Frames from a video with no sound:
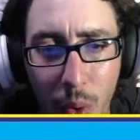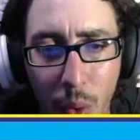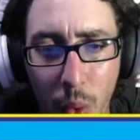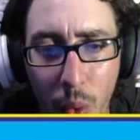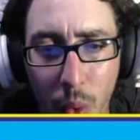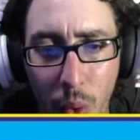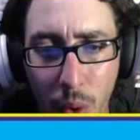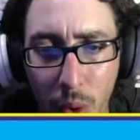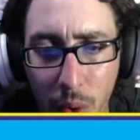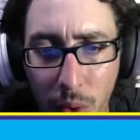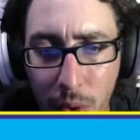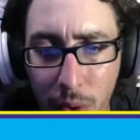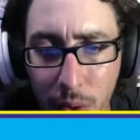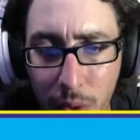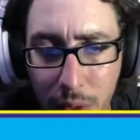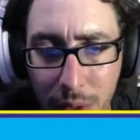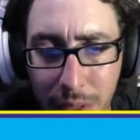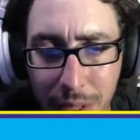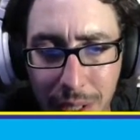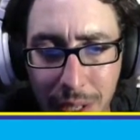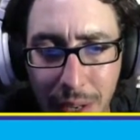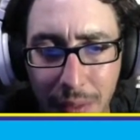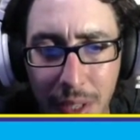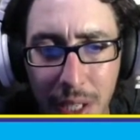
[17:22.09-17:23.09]
or
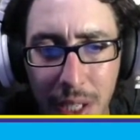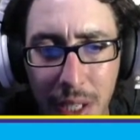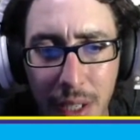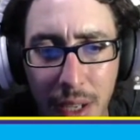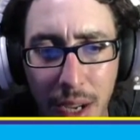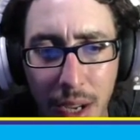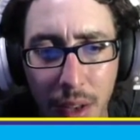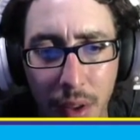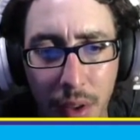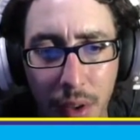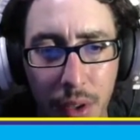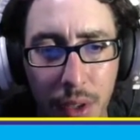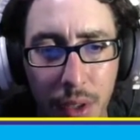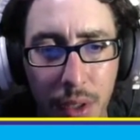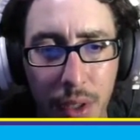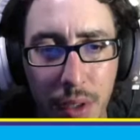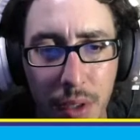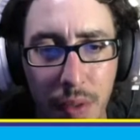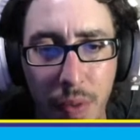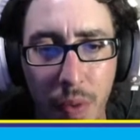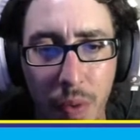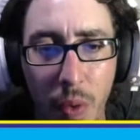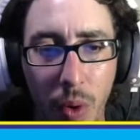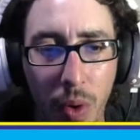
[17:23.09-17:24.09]
$17
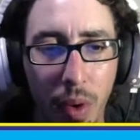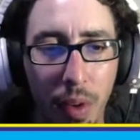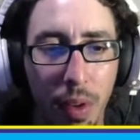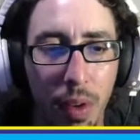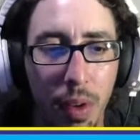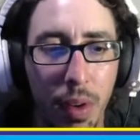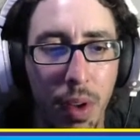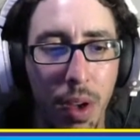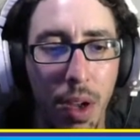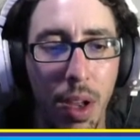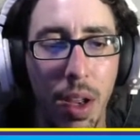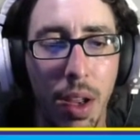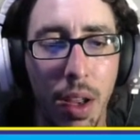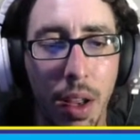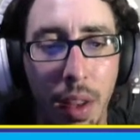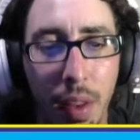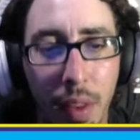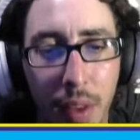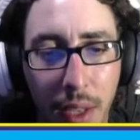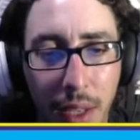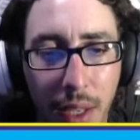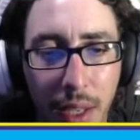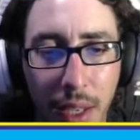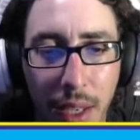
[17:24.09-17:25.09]
for
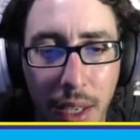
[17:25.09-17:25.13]
the